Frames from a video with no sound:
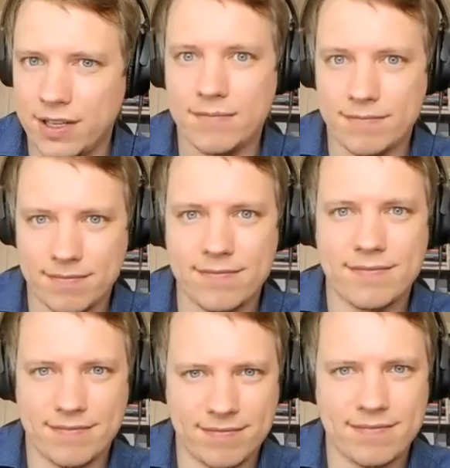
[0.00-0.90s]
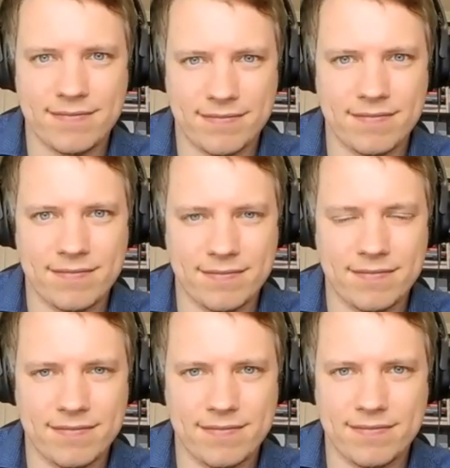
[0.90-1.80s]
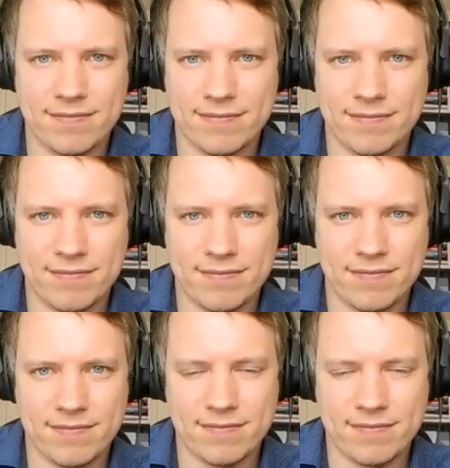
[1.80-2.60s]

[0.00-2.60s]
yeah. of, lots of questions around it. Um, but